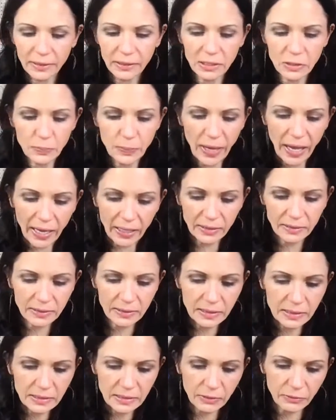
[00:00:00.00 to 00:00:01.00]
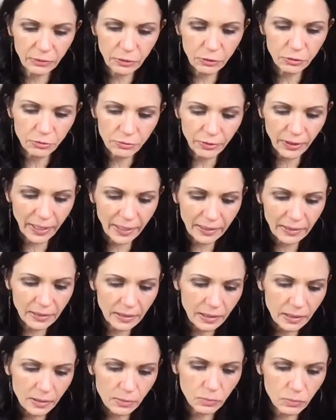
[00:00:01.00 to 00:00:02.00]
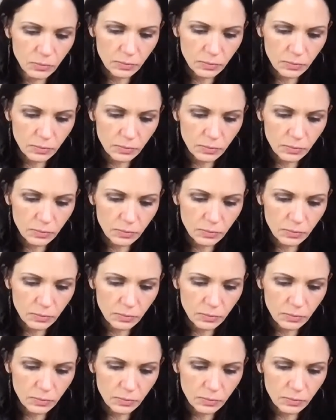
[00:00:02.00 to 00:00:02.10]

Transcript: These boxes, if you find them,